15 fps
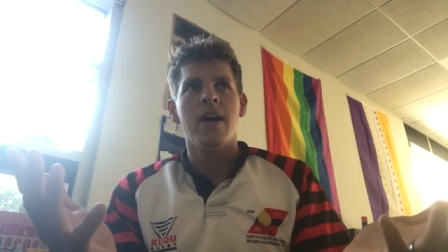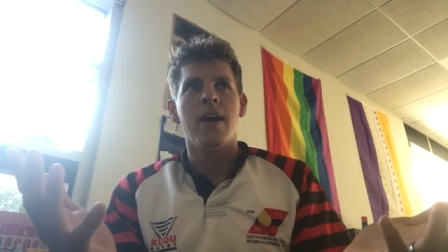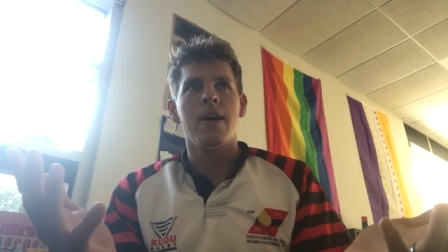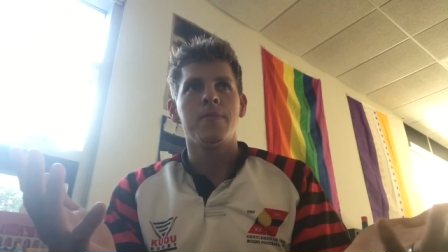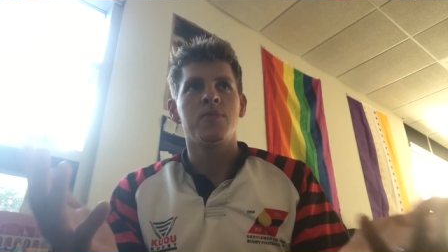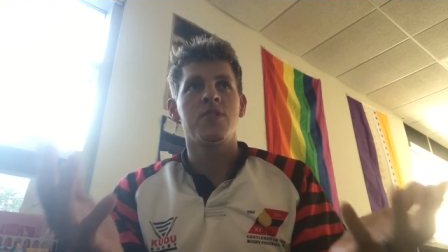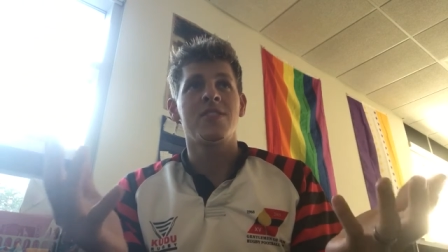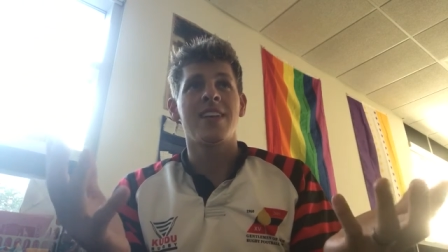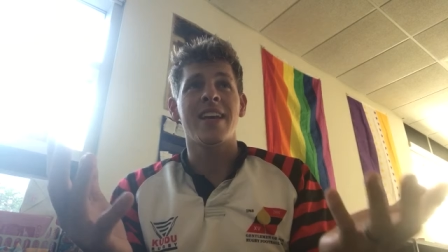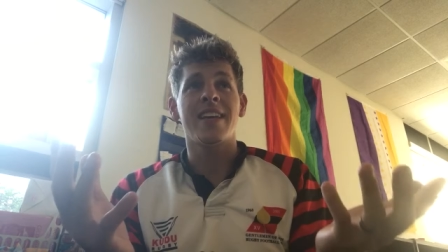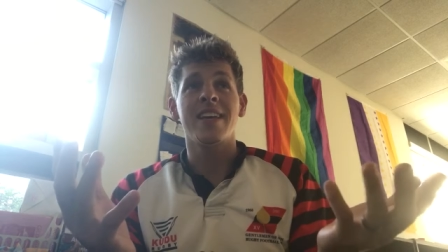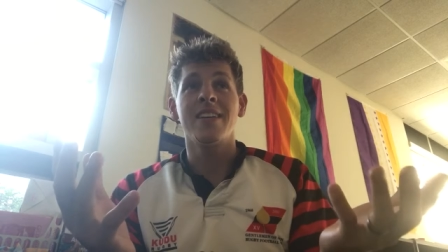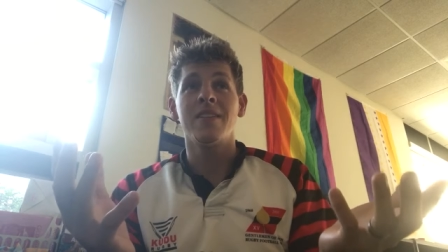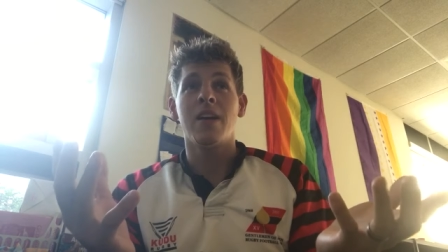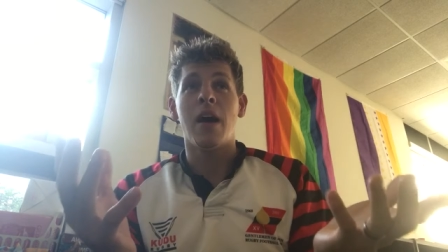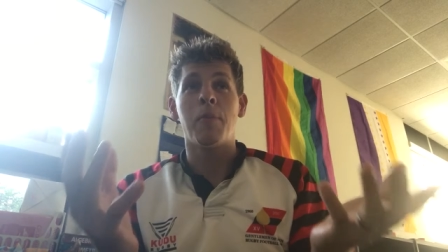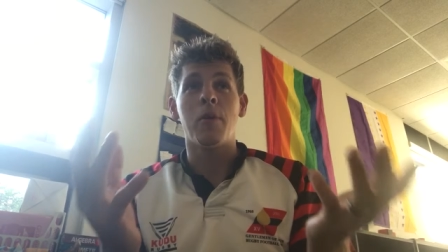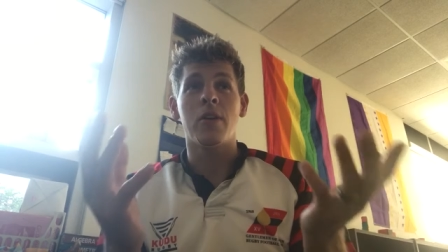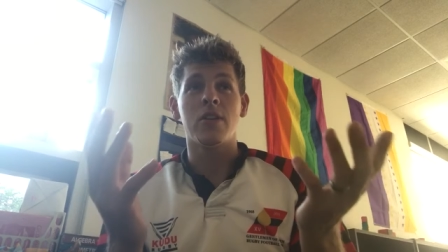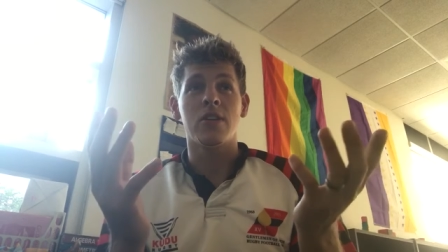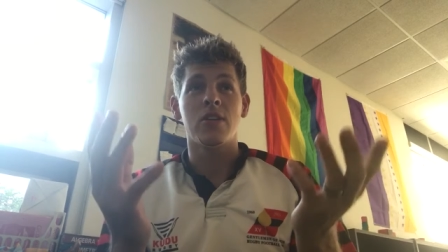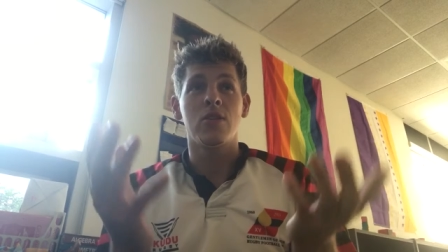Um, second, I'm
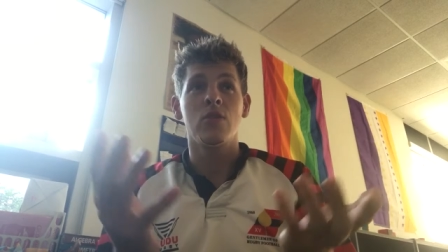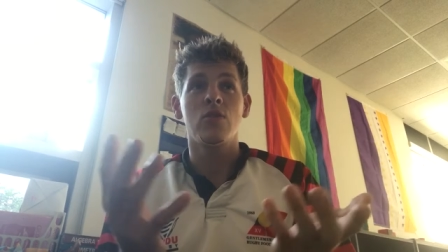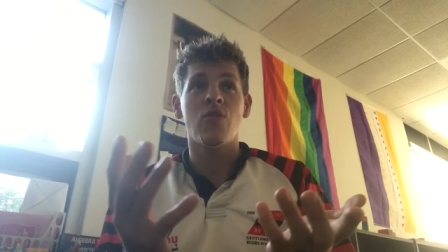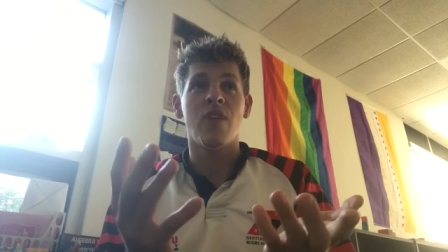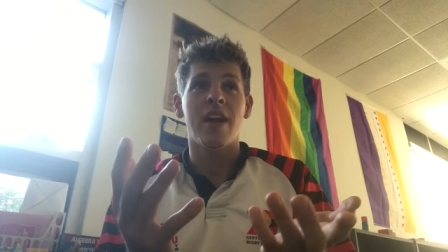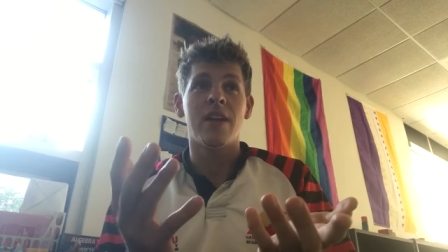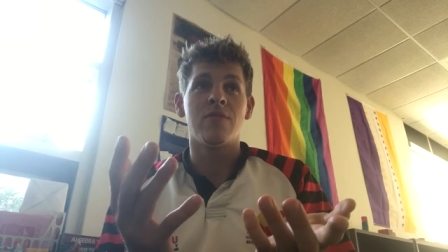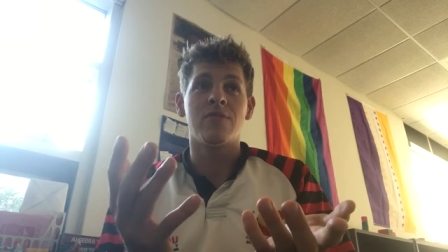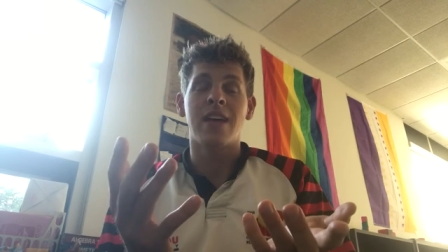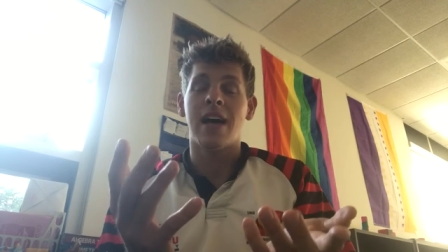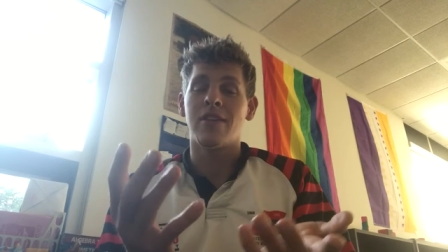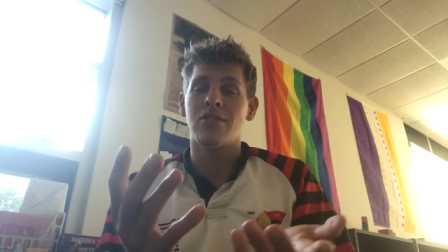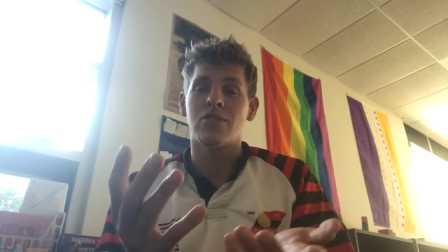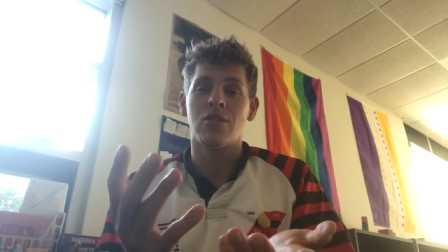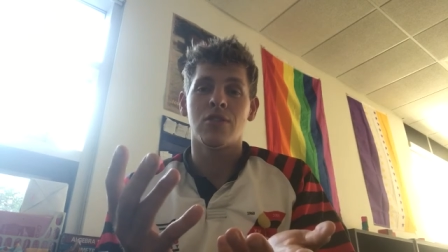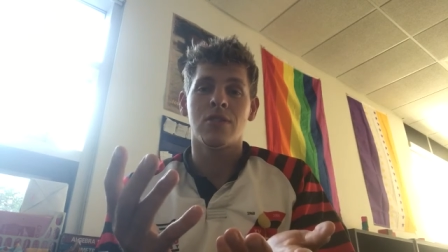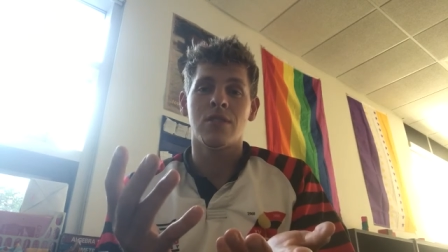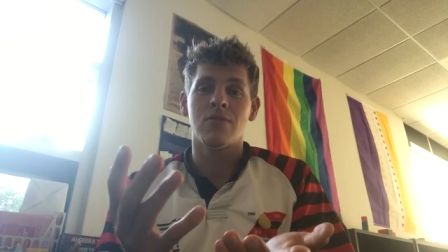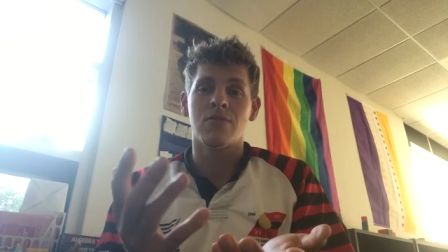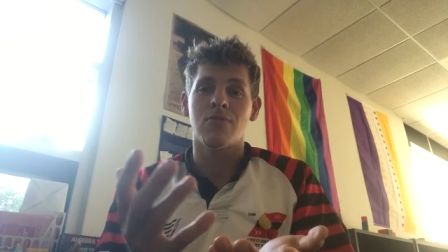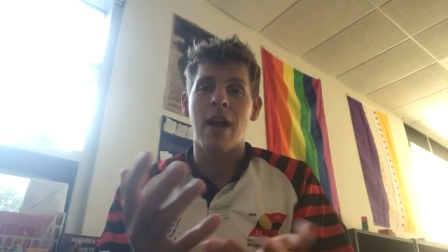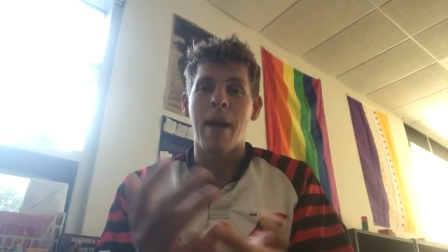a huge fan of Tyler
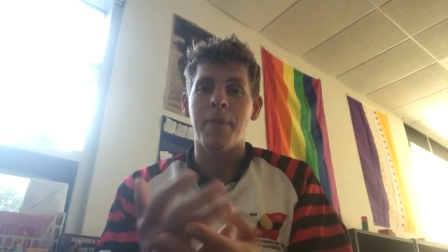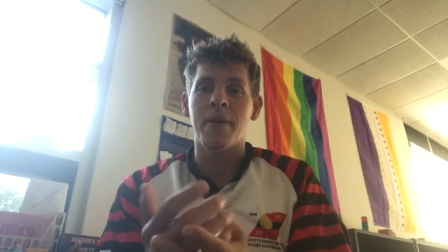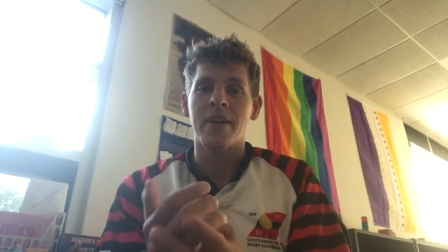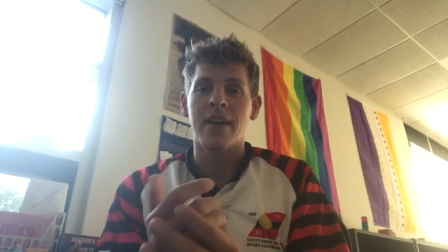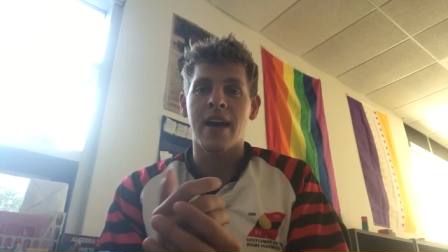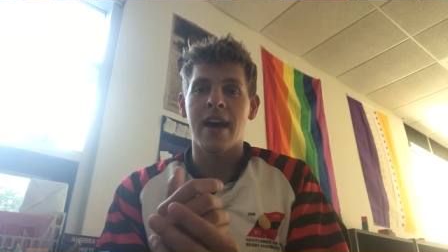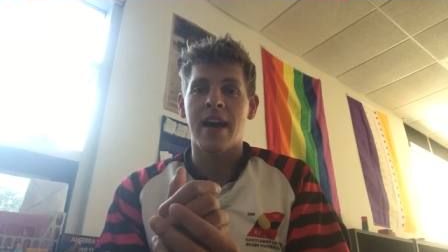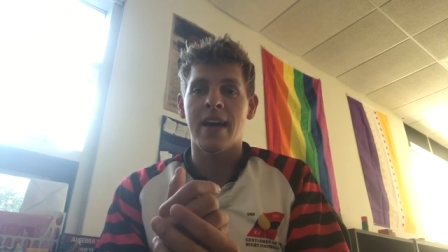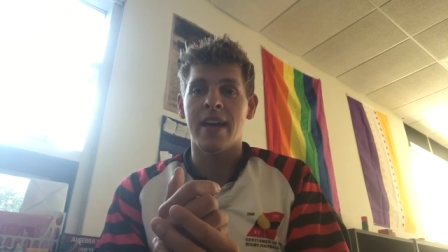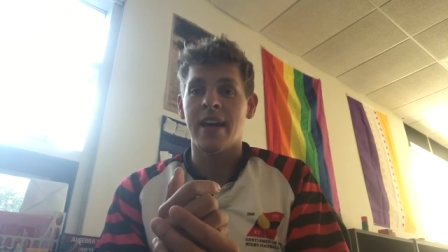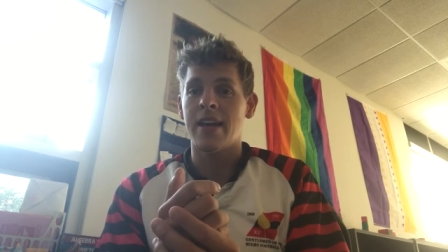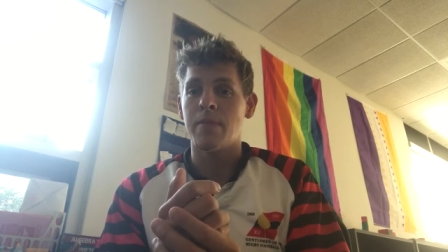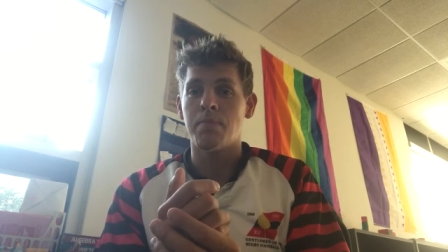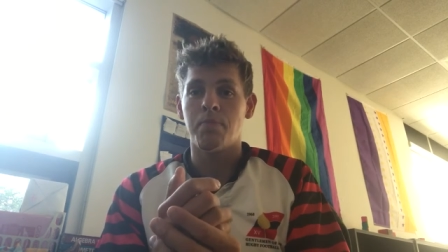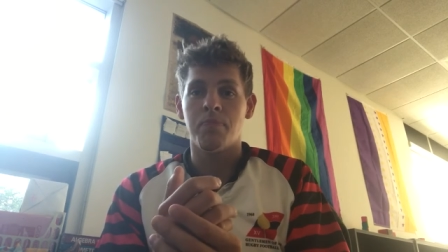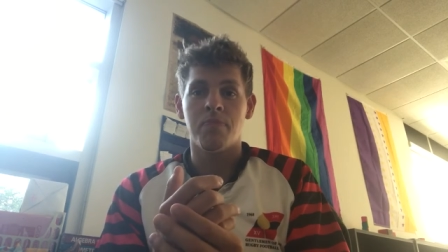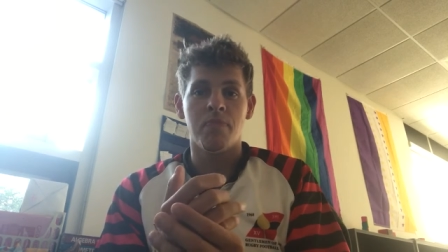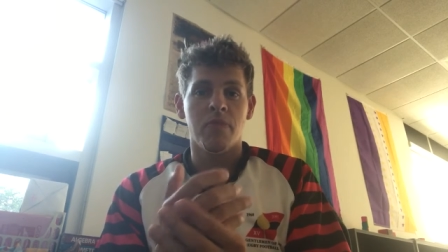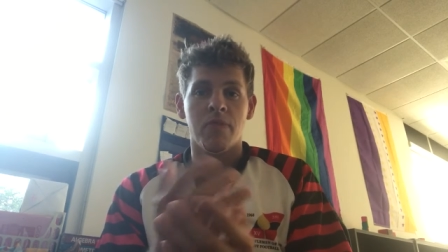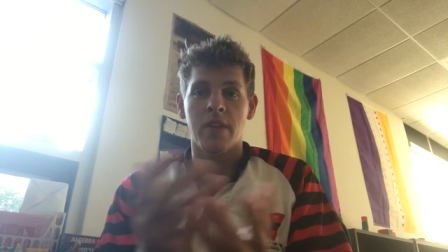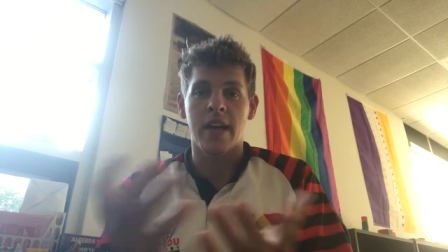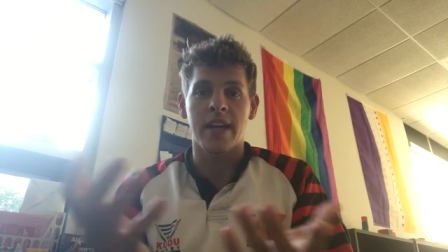Joseph's rapping uh, and
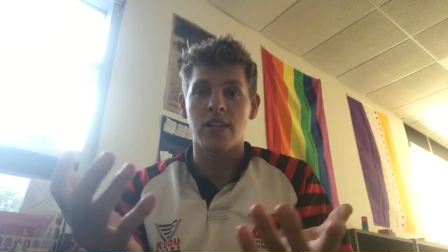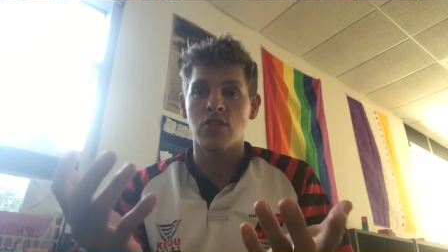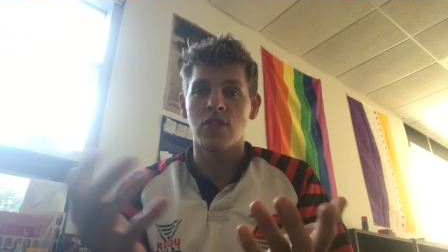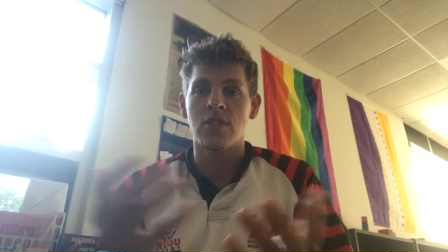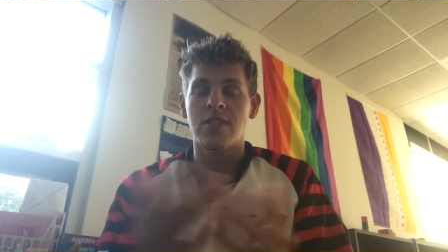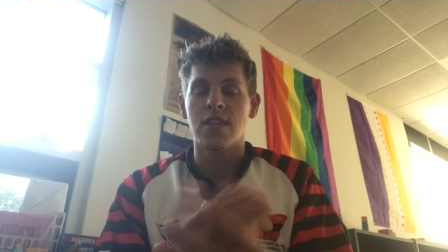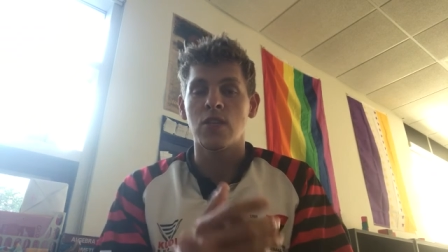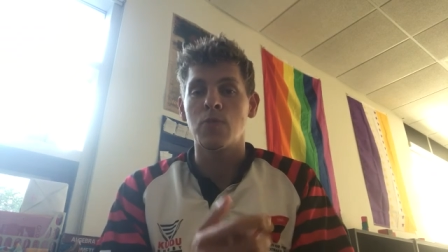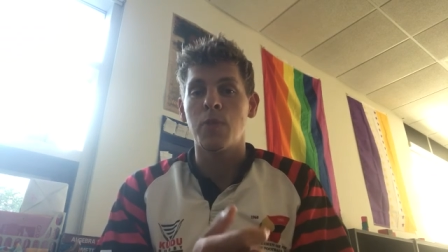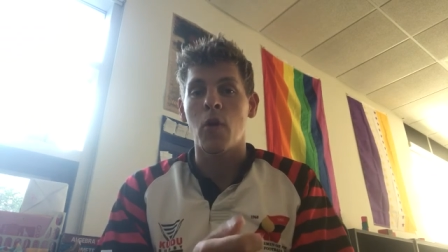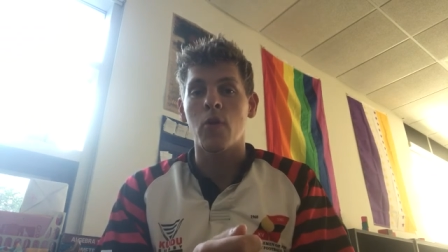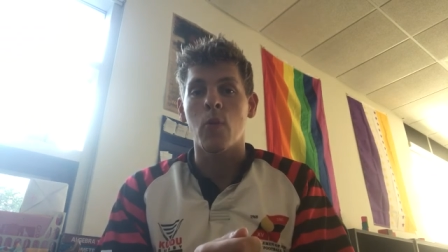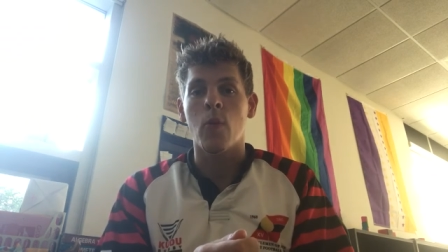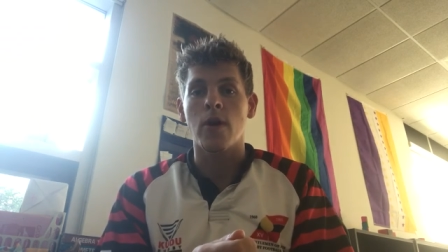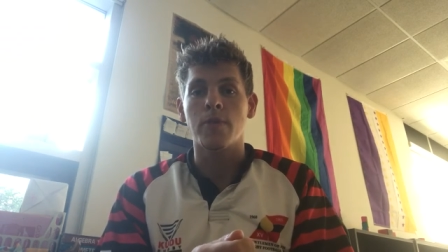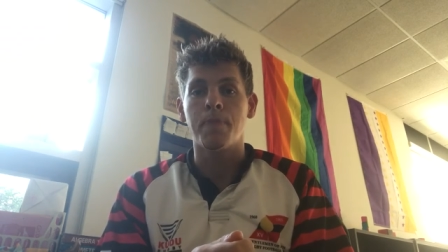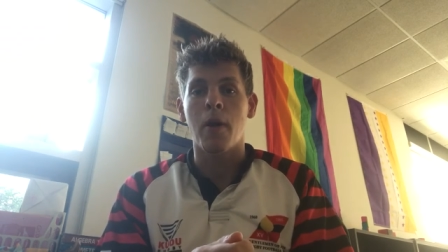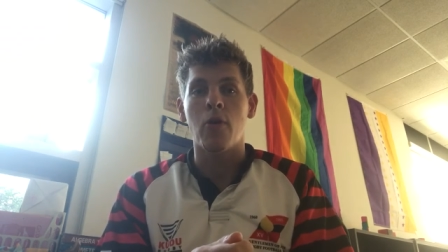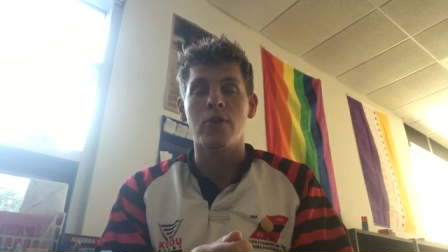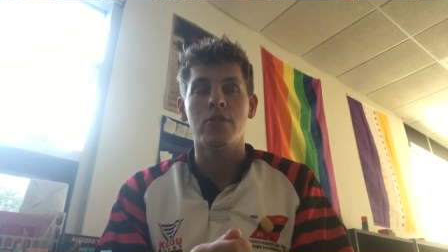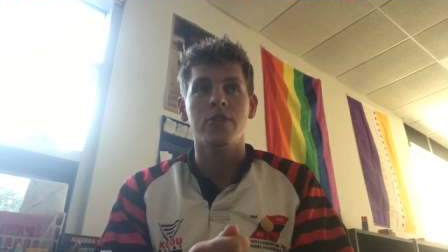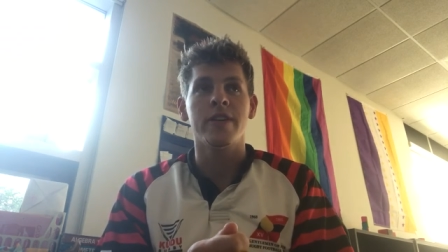I guess you'd say spoken word
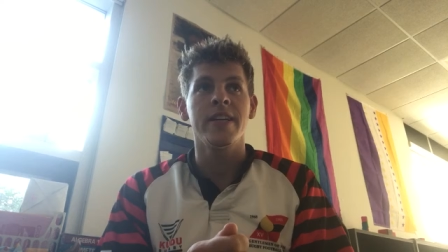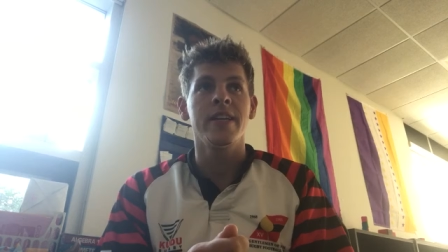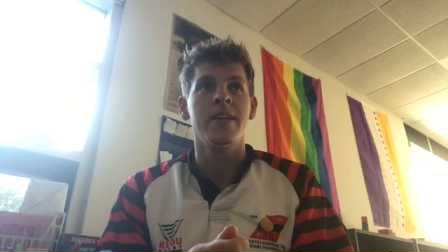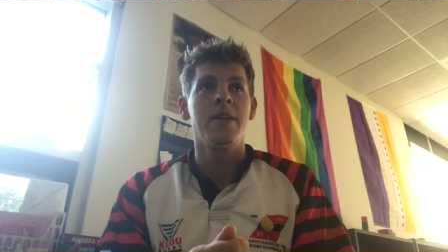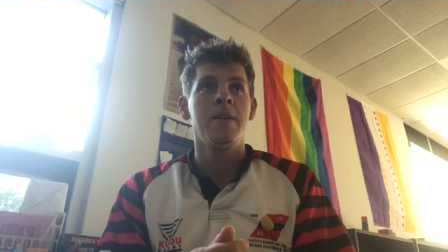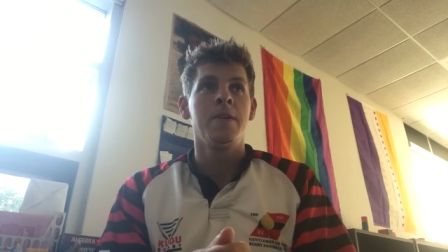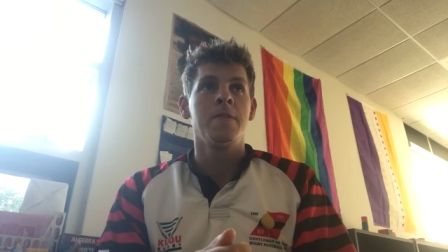poetry.